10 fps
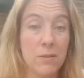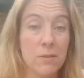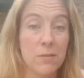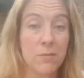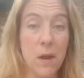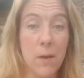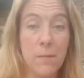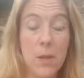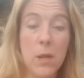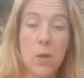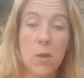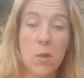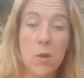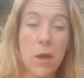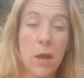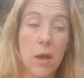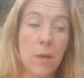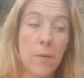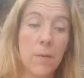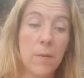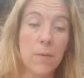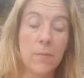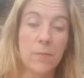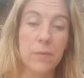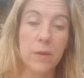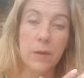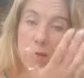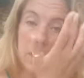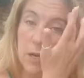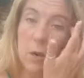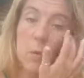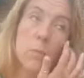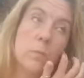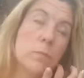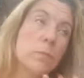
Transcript: gears from the, you know,